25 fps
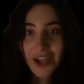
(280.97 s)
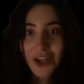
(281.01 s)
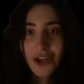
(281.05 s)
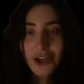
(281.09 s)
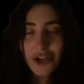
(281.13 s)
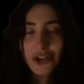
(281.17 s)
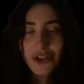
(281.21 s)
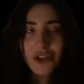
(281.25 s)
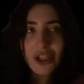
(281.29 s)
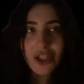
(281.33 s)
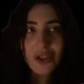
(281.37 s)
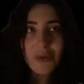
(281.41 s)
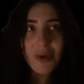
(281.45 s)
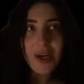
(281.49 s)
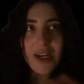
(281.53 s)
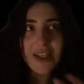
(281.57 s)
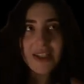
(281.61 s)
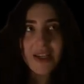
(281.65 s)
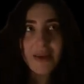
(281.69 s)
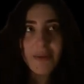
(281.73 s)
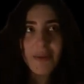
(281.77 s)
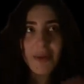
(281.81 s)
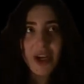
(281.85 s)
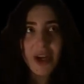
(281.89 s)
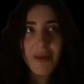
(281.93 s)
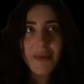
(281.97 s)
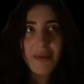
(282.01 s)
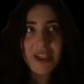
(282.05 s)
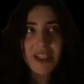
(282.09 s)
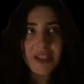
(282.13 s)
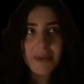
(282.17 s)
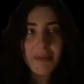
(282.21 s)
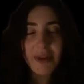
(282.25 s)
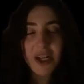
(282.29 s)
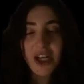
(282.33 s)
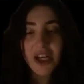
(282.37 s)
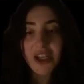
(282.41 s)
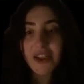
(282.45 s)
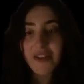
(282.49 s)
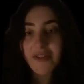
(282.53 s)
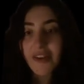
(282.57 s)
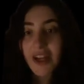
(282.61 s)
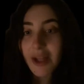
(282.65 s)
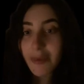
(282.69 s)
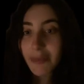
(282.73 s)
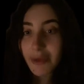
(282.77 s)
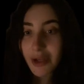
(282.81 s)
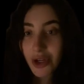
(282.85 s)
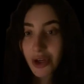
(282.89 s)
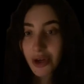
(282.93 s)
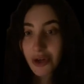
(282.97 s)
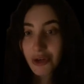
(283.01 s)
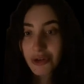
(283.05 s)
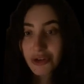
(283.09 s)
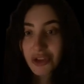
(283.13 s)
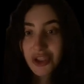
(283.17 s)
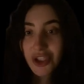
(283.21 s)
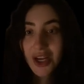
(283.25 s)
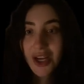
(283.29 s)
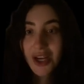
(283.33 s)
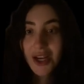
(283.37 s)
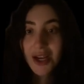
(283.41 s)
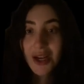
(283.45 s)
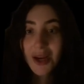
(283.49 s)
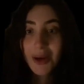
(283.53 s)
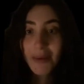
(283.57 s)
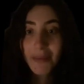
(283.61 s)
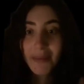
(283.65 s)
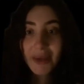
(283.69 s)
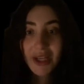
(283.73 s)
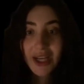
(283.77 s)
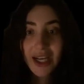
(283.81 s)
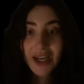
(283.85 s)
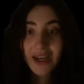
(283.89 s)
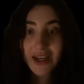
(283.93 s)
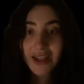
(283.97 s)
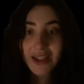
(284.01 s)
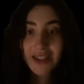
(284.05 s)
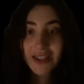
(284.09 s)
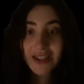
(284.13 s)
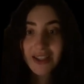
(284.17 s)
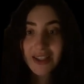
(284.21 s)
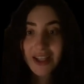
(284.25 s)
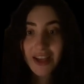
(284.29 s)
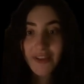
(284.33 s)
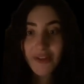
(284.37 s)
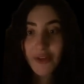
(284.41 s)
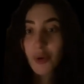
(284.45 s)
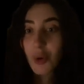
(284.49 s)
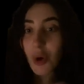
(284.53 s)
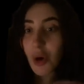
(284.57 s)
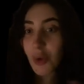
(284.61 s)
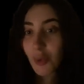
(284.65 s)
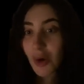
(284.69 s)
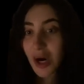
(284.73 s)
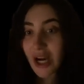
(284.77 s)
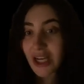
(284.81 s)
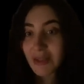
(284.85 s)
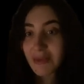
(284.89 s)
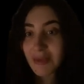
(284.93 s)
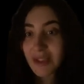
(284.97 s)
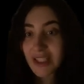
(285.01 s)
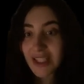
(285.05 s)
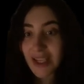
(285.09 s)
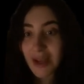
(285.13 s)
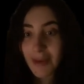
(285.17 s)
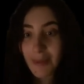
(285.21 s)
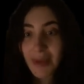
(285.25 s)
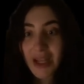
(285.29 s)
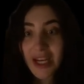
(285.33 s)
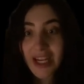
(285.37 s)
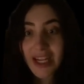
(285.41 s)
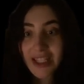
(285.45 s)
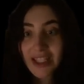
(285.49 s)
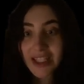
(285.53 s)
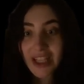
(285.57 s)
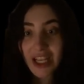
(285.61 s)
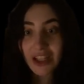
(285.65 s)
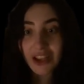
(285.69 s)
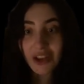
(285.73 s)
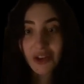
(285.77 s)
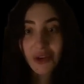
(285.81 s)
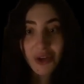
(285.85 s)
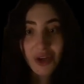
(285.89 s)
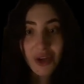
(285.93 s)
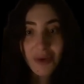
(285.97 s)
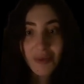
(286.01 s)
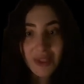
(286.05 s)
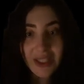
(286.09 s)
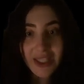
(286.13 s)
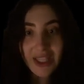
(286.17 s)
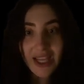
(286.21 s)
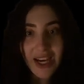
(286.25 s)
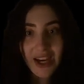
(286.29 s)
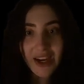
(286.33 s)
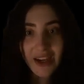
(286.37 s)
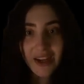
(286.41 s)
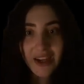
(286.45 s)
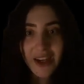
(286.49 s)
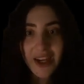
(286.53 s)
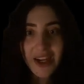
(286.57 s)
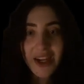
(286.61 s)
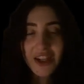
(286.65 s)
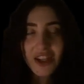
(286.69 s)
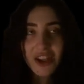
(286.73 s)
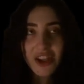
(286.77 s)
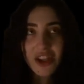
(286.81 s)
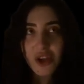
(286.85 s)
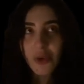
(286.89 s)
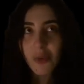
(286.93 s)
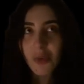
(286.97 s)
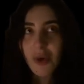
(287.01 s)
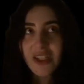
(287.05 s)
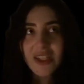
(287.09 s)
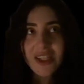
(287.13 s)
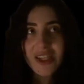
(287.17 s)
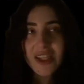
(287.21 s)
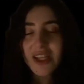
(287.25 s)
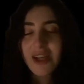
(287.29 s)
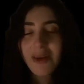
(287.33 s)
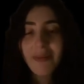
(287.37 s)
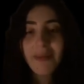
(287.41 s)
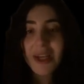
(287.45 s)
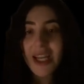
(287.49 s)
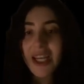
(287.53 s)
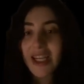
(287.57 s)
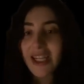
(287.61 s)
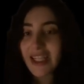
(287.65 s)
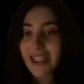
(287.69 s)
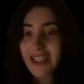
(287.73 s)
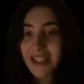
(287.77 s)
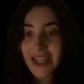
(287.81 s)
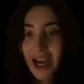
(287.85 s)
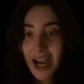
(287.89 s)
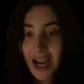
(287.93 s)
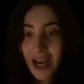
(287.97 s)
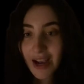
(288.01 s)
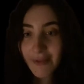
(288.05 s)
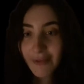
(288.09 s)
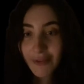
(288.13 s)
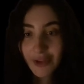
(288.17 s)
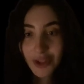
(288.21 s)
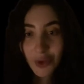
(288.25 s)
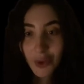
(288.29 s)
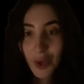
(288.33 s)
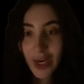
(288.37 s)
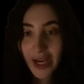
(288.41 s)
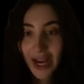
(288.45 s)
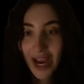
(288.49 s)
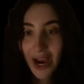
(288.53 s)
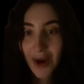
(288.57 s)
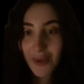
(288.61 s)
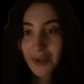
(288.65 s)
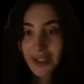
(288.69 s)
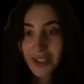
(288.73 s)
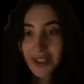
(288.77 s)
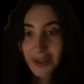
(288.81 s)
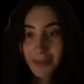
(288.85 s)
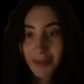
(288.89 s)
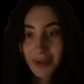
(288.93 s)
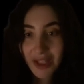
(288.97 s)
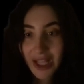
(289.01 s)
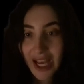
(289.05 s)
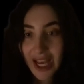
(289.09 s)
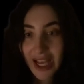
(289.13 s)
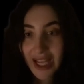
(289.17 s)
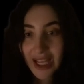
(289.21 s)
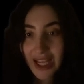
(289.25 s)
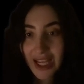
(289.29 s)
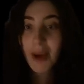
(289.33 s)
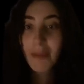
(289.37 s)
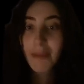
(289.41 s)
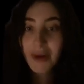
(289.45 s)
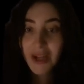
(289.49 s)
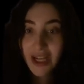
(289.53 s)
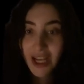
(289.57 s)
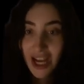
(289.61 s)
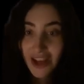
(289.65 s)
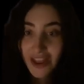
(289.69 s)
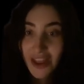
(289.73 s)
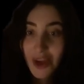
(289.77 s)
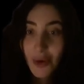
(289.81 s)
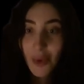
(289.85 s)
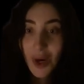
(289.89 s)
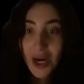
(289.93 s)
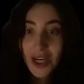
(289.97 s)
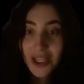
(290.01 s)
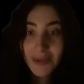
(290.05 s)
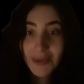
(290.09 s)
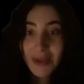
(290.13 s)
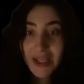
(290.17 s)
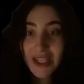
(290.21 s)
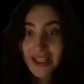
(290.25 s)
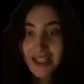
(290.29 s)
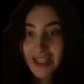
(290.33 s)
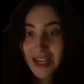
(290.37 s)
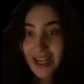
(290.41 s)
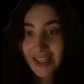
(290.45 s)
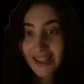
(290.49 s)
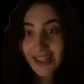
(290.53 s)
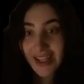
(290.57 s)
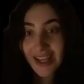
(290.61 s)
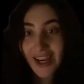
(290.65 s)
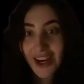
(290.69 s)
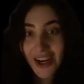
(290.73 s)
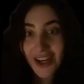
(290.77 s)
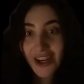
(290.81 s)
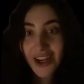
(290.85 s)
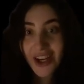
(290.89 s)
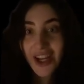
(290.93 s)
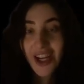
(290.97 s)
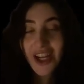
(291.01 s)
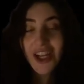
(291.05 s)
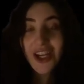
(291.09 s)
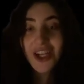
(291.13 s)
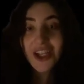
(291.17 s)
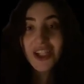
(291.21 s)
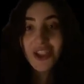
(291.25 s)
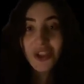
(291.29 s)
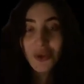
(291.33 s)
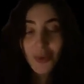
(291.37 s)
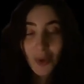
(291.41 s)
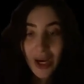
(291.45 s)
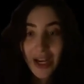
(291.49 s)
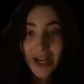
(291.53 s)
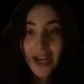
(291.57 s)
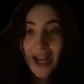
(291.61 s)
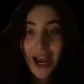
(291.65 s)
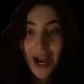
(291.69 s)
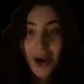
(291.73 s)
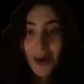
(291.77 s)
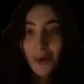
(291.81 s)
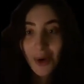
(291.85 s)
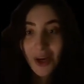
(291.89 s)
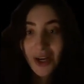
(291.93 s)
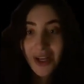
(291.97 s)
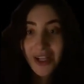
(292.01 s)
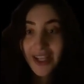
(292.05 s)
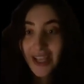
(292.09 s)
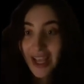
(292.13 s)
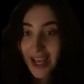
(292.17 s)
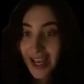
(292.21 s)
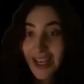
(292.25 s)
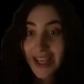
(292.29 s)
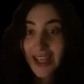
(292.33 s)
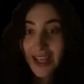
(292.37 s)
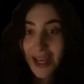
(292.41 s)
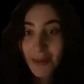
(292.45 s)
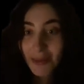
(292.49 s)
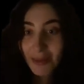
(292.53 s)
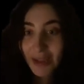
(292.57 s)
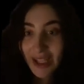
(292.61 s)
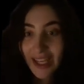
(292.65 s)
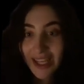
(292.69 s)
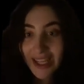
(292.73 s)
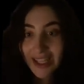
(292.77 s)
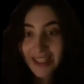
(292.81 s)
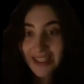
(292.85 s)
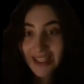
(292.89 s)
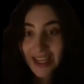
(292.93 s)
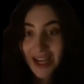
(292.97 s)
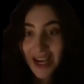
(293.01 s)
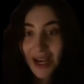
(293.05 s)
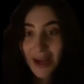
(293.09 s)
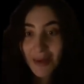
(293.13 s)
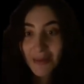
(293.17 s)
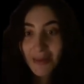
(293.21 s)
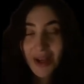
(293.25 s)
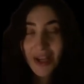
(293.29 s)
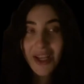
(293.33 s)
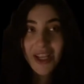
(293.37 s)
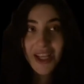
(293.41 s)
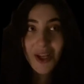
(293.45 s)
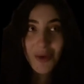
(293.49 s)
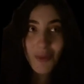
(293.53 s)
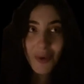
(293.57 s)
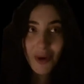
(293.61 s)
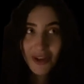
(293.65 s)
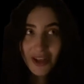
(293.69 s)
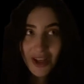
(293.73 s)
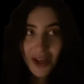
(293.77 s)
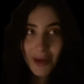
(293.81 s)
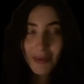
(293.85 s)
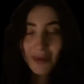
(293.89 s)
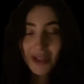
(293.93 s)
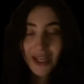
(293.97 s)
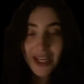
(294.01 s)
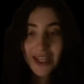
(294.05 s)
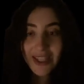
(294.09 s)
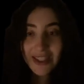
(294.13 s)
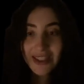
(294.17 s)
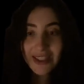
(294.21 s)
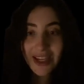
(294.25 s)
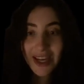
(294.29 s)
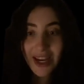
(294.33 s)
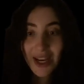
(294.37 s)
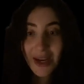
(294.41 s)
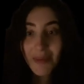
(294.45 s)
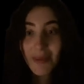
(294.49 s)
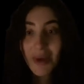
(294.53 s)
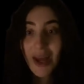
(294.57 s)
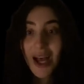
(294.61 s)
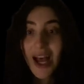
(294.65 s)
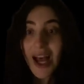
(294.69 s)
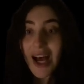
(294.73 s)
So that's why I said bring him in as a player development coach because if you want Wiseman to get minutes and Looney was there, there wasn't going to be any time for Dwight Howard to play. But now that Wiseman is not there, Dwight Howard can get playing time. He will get playing time.